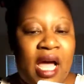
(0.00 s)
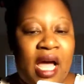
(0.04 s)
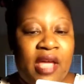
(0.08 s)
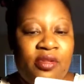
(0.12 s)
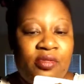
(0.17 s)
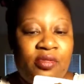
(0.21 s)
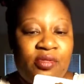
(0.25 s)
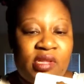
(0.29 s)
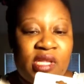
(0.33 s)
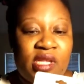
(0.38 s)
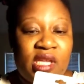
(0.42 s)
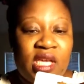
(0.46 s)
I
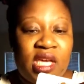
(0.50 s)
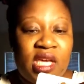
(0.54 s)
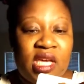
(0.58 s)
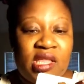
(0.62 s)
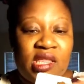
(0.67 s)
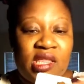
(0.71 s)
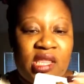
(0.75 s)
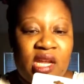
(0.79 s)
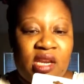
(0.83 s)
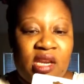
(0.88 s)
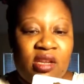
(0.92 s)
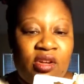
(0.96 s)
use the key
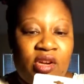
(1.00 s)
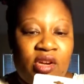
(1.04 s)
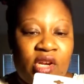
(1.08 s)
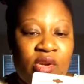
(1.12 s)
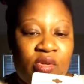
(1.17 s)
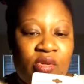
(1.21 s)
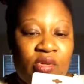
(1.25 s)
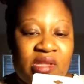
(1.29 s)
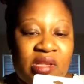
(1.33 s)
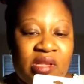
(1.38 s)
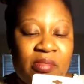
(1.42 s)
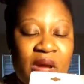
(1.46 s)
thing to hook
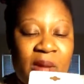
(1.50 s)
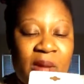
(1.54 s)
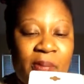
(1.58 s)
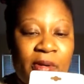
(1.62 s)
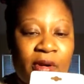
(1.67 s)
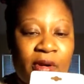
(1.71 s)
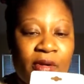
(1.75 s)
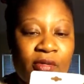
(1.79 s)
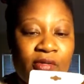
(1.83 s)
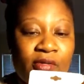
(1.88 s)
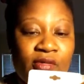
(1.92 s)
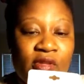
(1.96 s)
it onto my
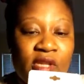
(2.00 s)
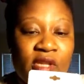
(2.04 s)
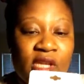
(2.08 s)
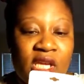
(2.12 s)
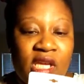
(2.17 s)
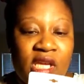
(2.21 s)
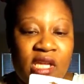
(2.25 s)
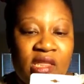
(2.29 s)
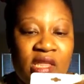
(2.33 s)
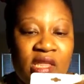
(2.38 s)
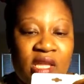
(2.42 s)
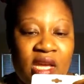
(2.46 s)
purse. The
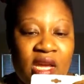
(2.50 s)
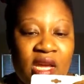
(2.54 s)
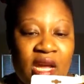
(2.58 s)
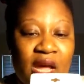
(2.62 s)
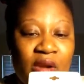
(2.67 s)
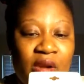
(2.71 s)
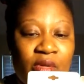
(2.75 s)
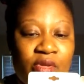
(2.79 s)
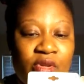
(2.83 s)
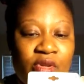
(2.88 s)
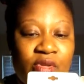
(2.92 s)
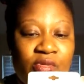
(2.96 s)
key thing,
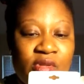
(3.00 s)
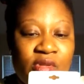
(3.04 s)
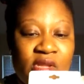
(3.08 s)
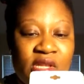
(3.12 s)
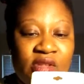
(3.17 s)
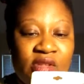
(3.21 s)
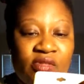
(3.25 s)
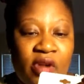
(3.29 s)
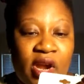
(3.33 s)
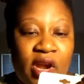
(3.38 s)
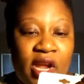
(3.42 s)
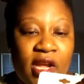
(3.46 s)
I don't use
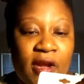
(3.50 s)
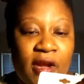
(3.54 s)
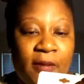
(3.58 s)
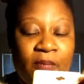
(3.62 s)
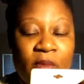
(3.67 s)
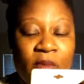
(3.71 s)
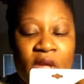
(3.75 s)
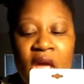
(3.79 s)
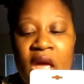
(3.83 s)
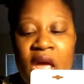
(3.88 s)
this right here.